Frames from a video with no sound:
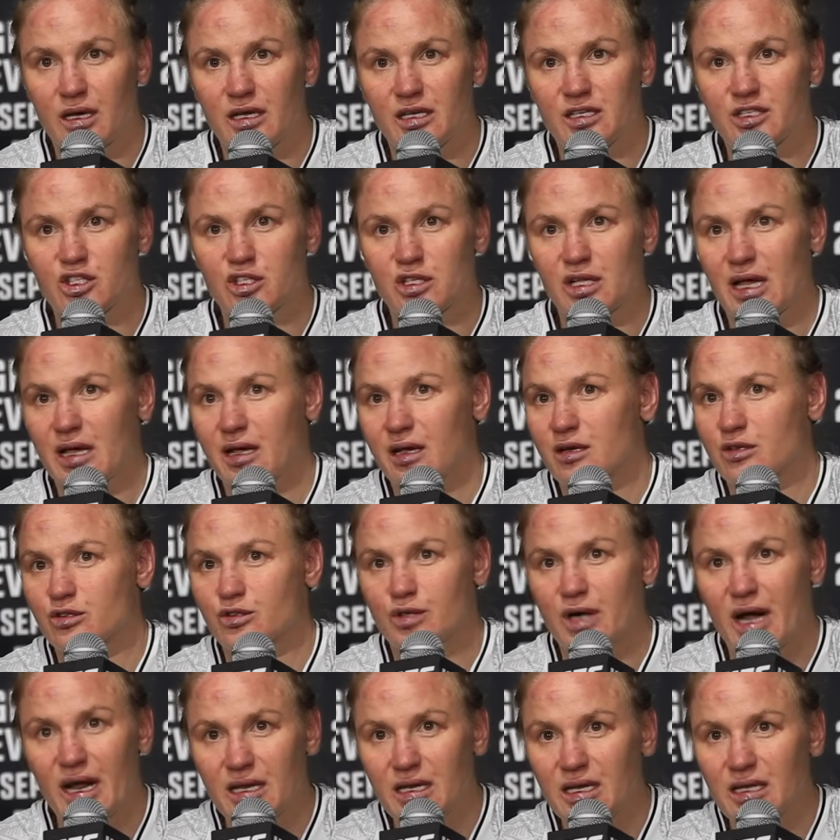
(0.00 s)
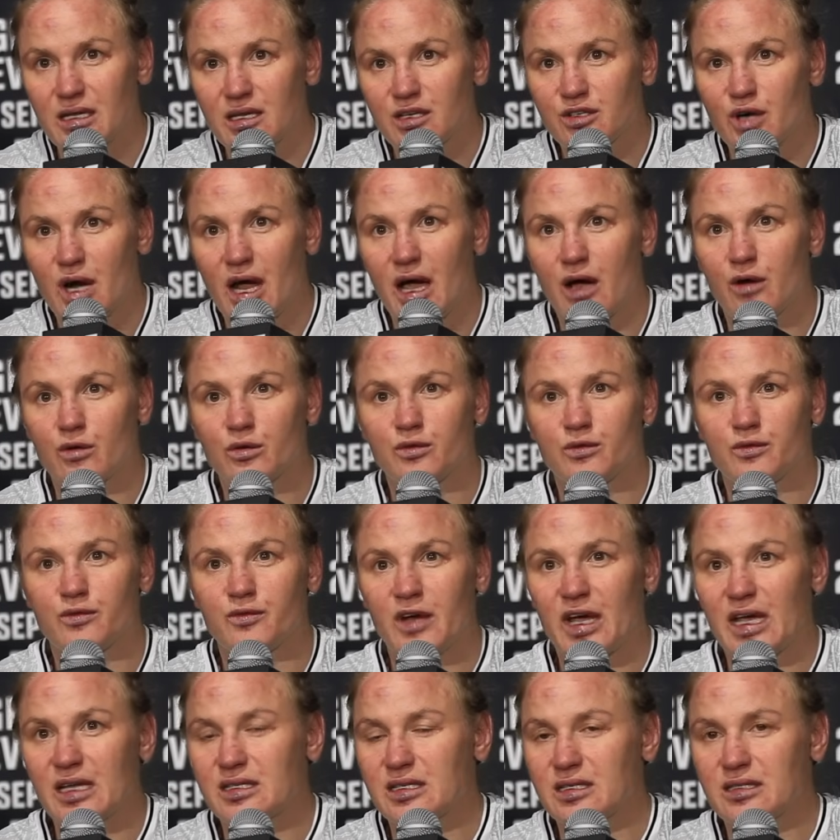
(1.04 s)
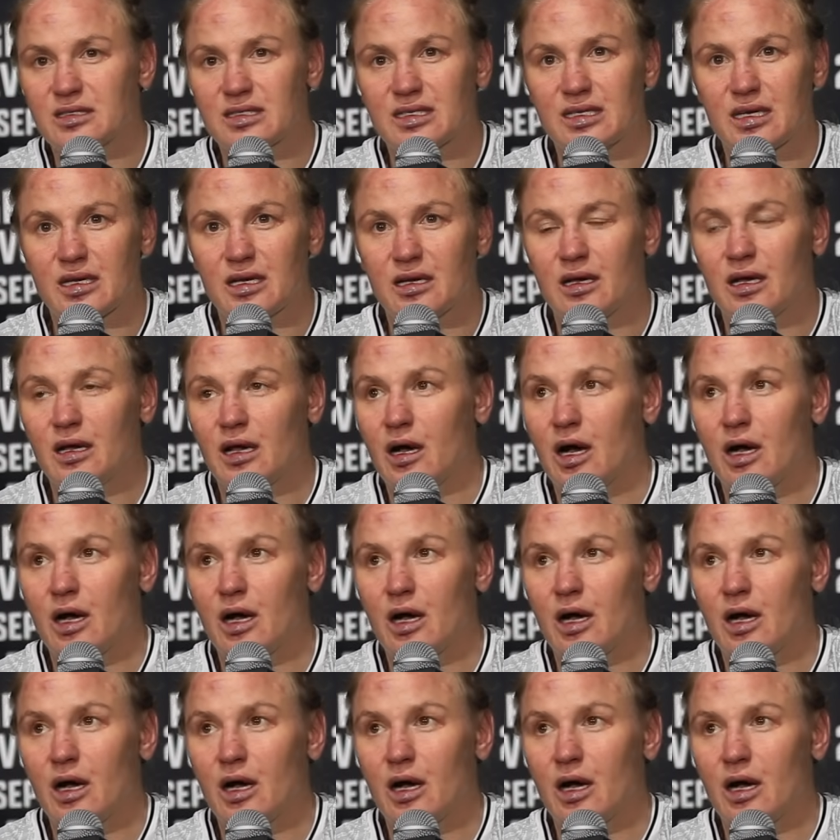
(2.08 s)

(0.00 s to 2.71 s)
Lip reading: It's like running around, waiting there,